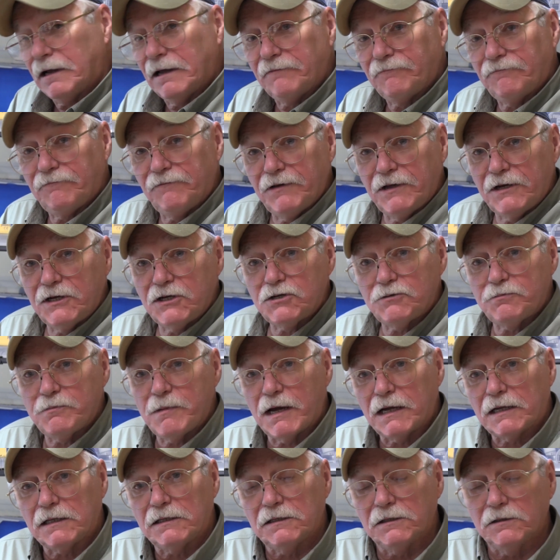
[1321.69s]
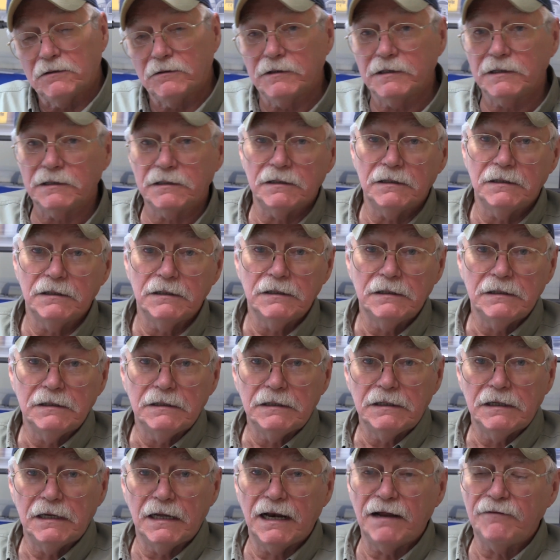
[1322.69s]
and finish my gluing.
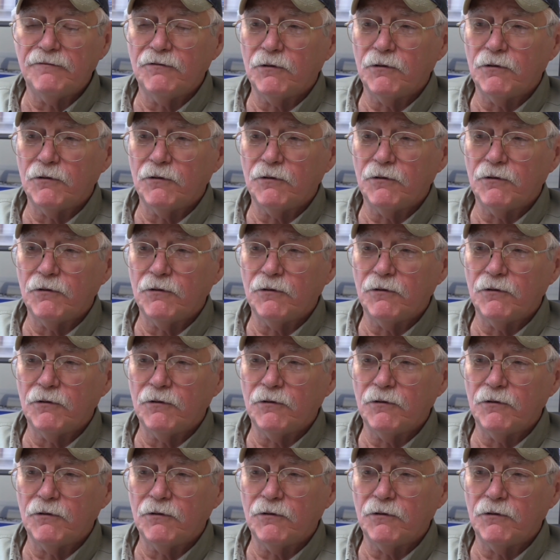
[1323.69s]
And I've